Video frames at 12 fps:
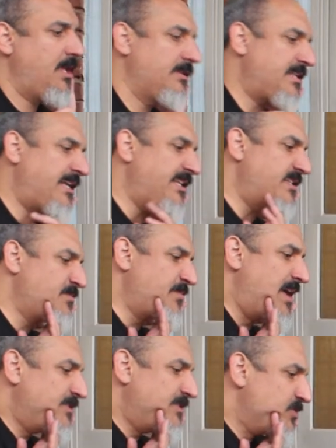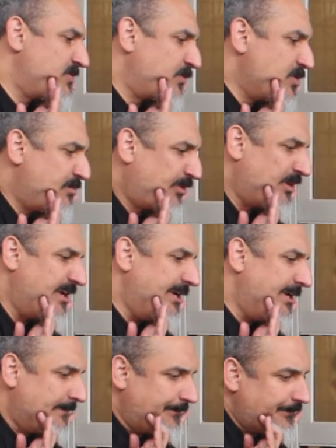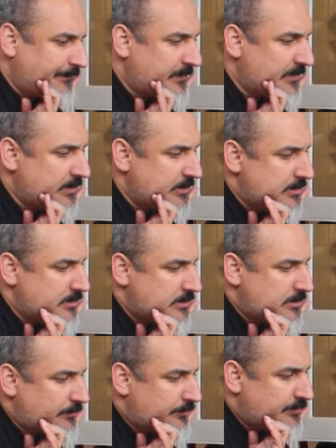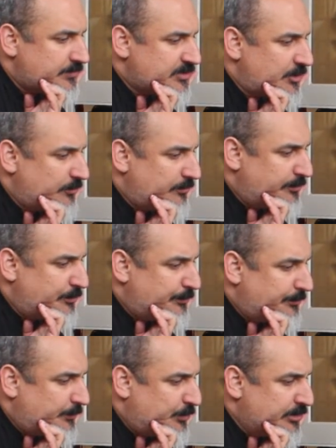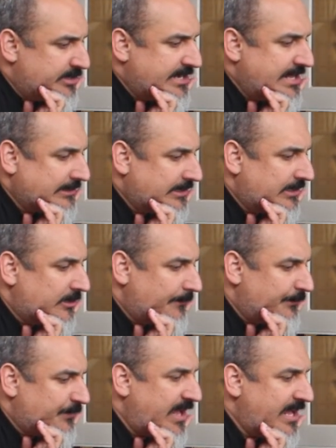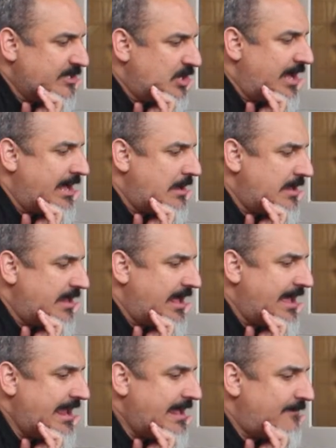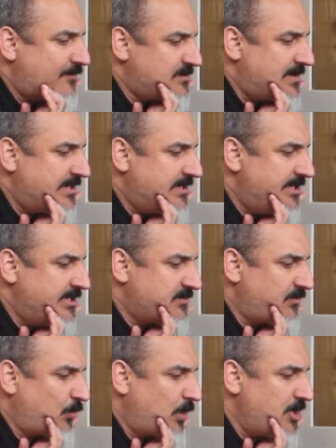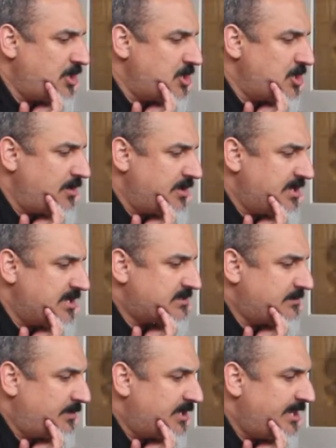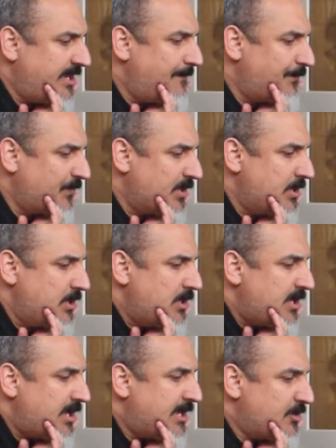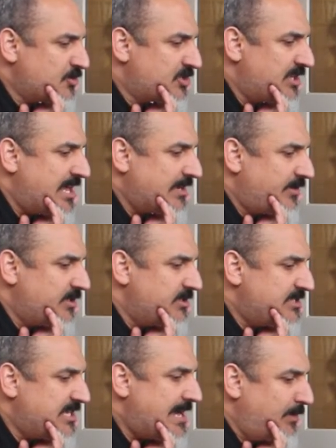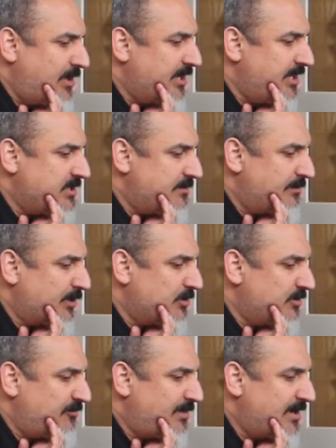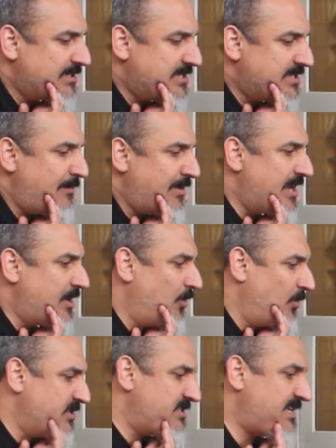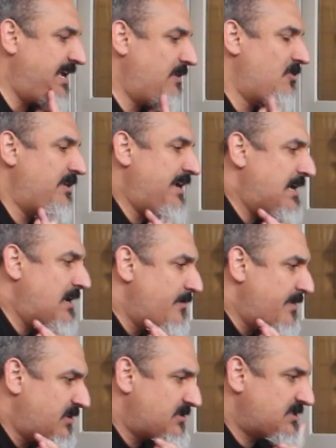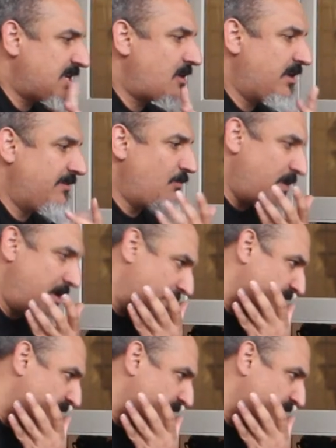They need sponsors for the parade. So put it out there. I have some ideas for where you can go and get some money. And there's a lot of untapped money in the borough of Pottstown, but I don't want to say it on air because then I'll give away my